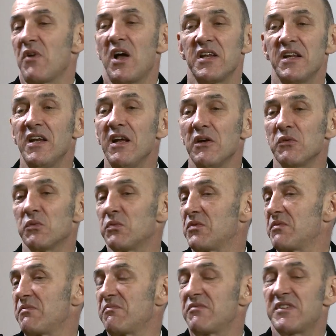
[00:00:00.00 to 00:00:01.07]
I don't know,
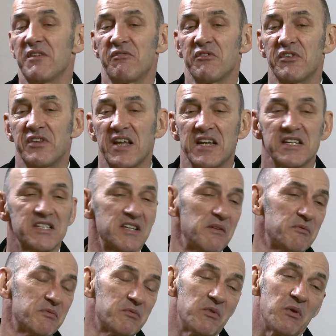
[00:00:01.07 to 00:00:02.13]
different things.
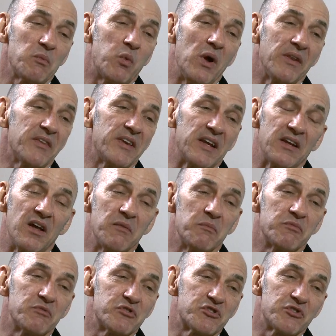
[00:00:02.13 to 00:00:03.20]
One thing
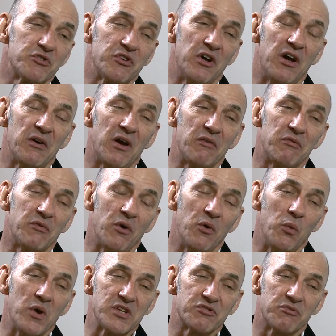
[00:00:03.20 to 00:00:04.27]
that I've
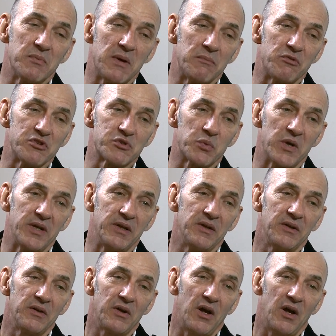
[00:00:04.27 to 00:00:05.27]
always remember is when